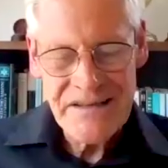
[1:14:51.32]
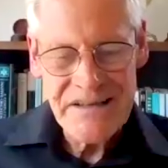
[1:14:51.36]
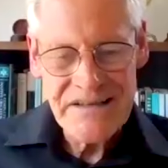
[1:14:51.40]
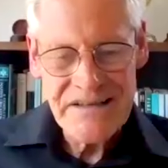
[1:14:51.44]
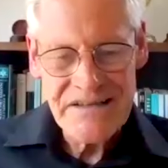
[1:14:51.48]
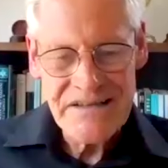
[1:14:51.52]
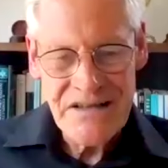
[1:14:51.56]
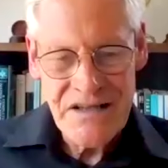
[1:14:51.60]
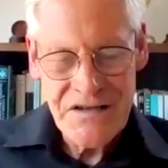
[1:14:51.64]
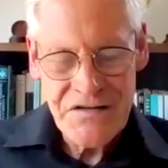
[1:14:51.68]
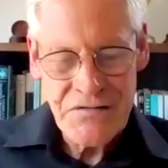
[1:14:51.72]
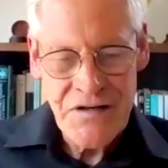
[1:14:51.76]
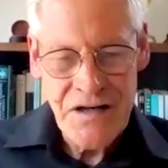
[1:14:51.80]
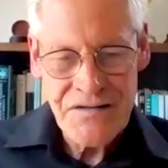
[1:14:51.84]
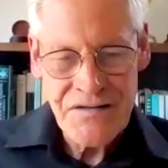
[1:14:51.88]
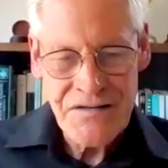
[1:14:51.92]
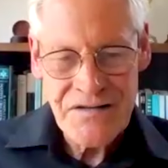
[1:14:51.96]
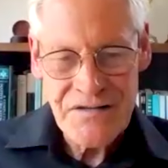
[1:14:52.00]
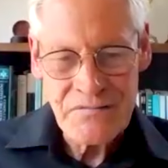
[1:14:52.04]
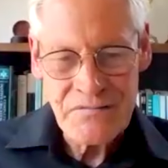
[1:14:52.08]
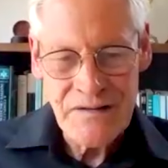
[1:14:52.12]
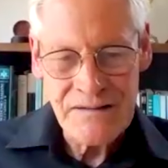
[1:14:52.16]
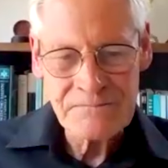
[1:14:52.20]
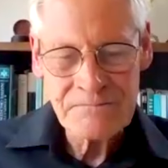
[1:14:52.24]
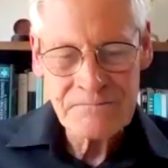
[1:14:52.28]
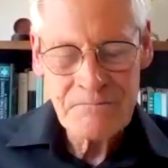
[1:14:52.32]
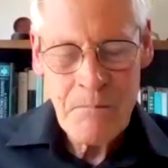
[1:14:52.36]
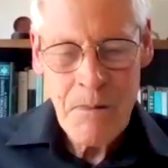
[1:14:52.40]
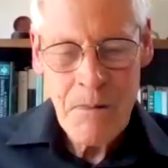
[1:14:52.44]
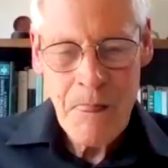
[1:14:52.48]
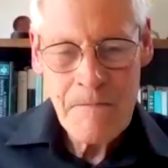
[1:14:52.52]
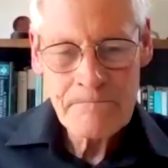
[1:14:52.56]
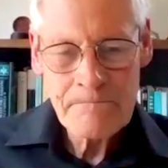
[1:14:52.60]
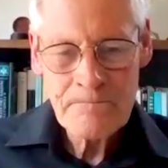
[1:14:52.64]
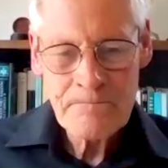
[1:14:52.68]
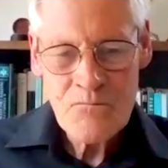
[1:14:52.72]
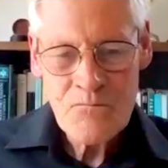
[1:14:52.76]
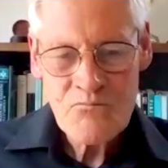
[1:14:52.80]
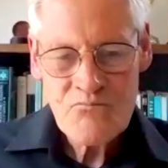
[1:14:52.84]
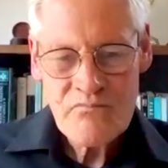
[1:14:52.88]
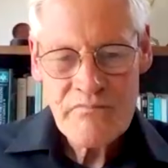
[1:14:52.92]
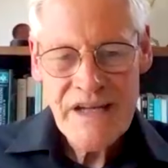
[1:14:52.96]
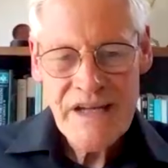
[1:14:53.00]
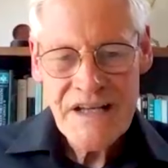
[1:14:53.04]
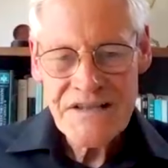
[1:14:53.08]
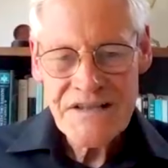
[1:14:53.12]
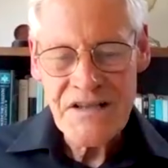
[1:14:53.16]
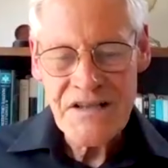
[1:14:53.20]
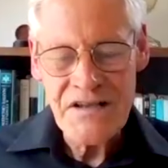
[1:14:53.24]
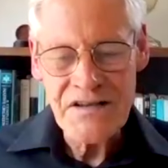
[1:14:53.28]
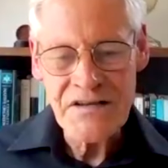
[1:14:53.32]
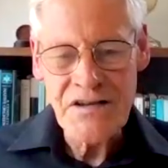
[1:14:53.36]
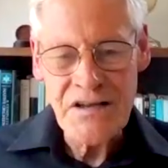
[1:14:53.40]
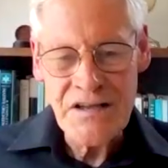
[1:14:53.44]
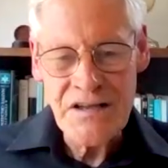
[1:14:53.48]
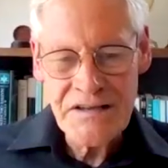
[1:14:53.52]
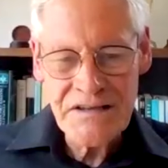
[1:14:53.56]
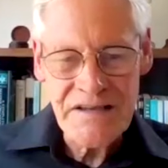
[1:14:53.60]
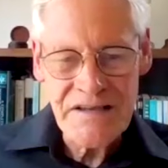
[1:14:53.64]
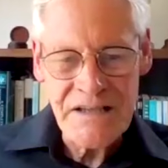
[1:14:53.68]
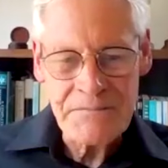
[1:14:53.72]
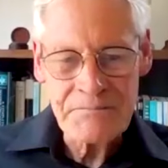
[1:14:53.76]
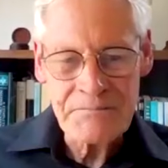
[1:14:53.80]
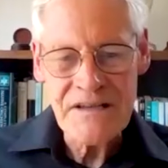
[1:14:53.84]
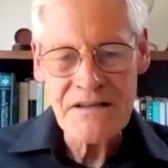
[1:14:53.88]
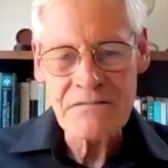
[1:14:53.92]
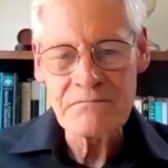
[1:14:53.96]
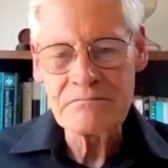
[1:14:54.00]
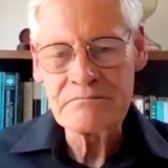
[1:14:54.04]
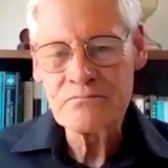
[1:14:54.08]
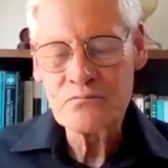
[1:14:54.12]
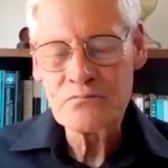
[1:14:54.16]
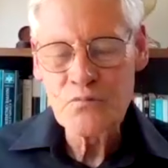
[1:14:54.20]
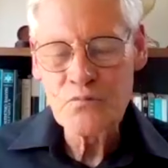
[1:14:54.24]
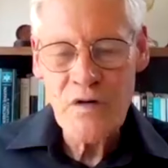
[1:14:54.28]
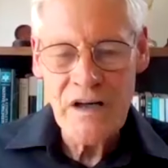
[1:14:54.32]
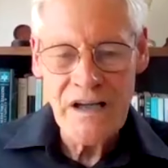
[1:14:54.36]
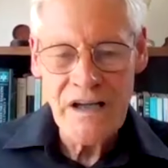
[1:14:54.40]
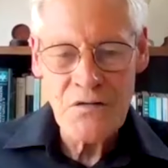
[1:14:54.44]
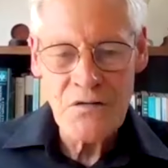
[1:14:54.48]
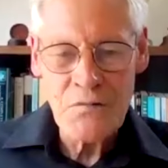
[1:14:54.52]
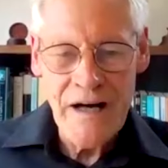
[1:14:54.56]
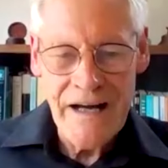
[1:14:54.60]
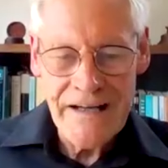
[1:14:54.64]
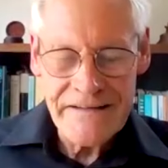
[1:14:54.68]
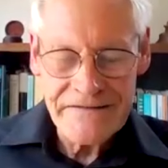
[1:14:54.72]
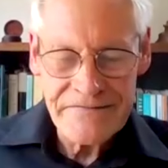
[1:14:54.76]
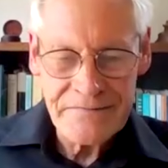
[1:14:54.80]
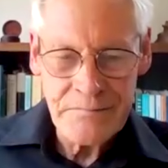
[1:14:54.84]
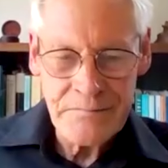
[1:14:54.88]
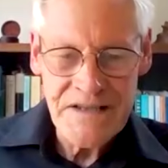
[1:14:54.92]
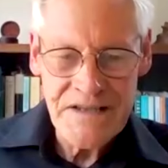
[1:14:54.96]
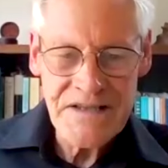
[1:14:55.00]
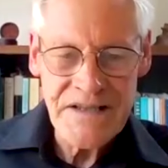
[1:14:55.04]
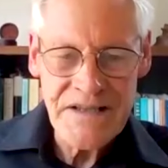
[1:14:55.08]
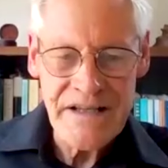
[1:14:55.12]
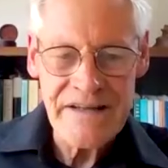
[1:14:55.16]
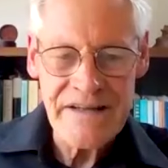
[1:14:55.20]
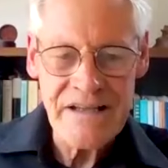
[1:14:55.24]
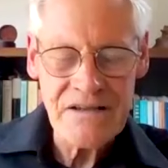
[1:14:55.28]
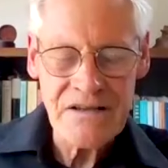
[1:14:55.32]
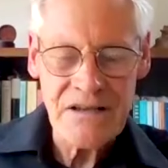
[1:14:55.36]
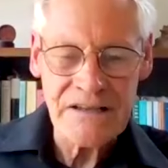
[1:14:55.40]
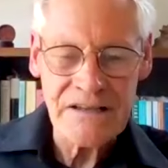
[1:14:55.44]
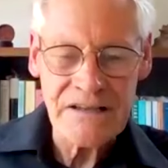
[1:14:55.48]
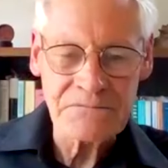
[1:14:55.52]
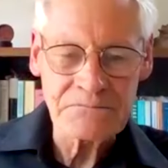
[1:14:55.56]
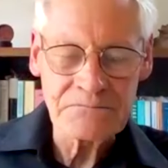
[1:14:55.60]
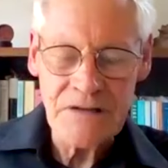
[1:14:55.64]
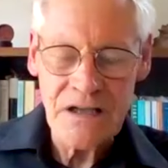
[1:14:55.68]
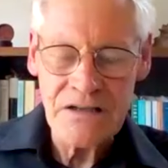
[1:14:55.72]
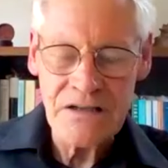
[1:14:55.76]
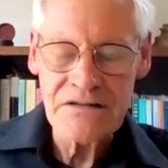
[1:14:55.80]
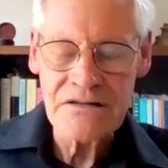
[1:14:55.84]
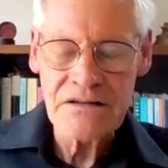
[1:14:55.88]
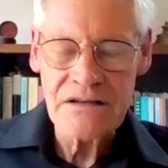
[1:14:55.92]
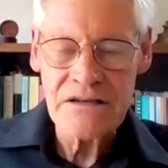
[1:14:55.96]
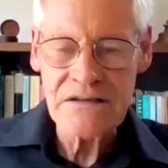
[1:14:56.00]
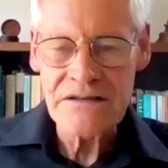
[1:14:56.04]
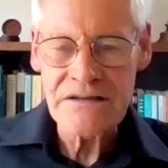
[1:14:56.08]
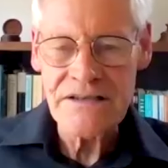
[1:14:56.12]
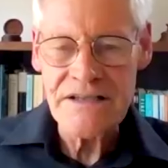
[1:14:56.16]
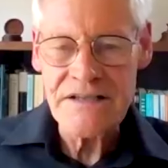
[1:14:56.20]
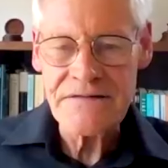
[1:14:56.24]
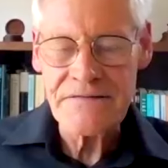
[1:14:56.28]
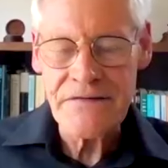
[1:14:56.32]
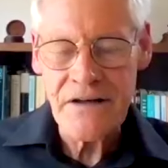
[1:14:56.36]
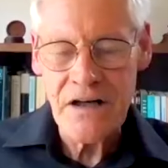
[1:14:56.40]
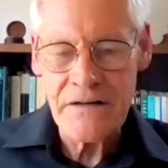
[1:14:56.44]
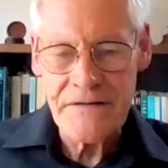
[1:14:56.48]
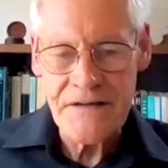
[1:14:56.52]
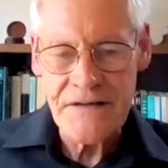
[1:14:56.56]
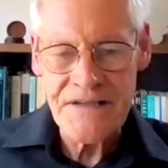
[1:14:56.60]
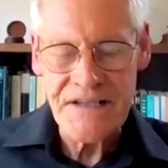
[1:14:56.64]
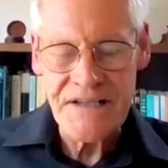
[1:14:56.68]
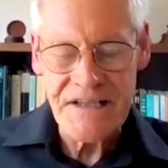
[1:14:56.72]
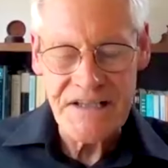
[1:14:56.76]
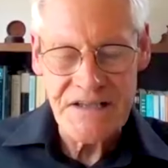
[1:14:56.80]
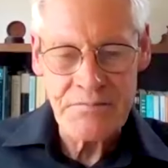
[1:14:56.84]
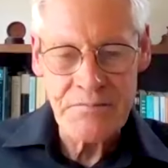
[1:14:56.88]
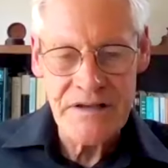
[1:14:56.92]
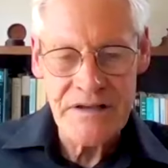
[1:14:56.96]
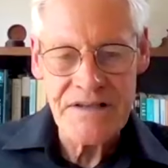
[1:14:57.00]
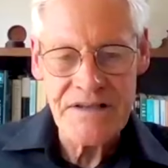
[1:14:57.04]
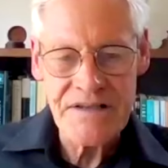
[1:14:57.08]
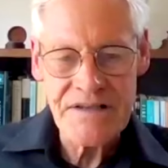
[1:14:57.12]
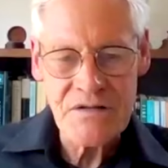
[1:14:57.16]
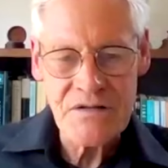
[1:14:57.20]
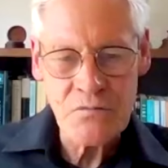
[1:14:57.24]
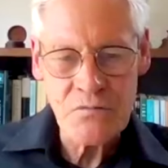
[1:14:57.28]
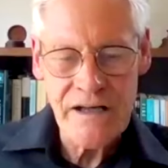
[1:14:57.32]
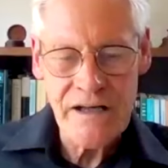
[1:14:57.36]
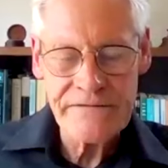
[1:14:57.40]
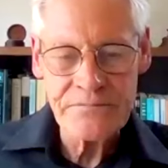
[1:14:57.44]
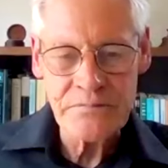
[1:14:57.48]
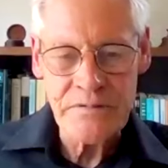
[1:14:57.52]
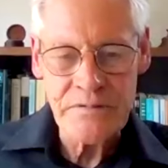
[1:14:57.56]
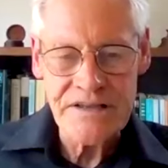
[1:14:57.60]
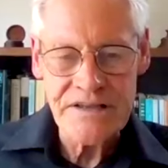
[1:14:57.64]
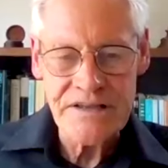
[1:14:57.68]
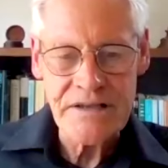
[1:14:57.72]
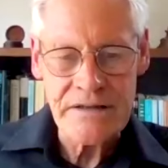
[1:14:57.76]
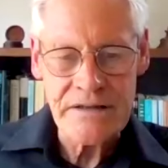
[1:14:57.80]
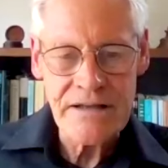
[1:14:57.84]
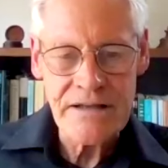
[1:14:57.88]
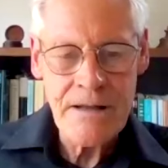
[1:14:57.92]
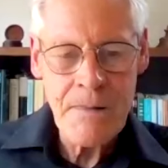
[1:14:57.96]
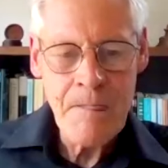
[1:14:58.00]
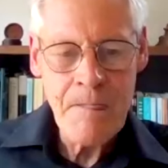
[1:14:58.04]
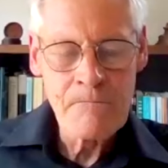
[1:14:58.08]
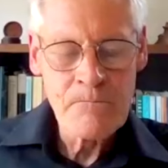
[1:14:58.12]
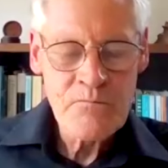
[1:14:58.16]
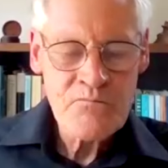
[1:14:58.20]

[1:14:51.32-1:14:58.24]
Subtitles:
the destructured one. So you've got to keep them well away from each other, like at least 5 or 6 meters away from each other,